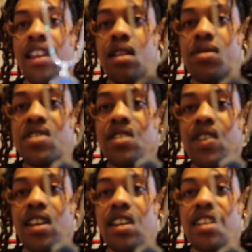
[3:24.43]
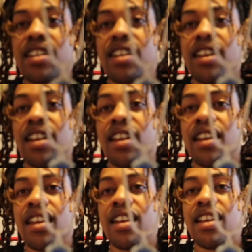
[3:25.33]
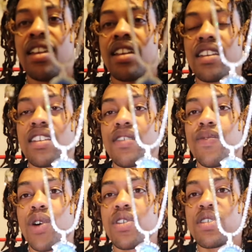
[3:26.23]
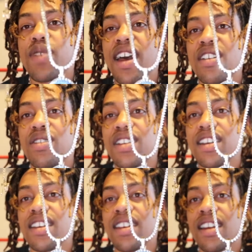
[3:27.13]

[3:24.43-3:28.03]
me see if I can get that. Focus back on there.